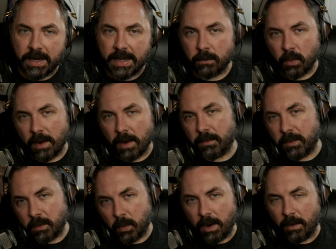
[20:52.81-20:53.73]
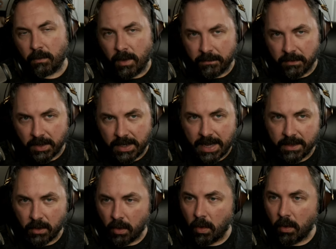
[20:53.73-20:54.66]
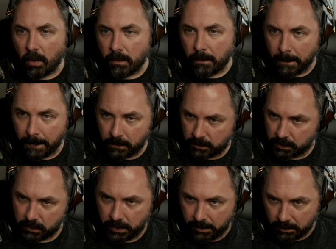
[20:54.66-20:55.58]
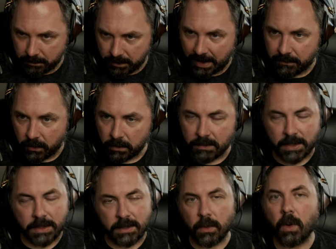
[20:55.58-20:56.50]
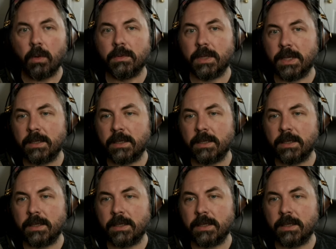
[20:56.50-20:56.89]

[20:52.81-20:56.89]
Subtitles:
And Rev3 had their own streaming platform, like their own, like,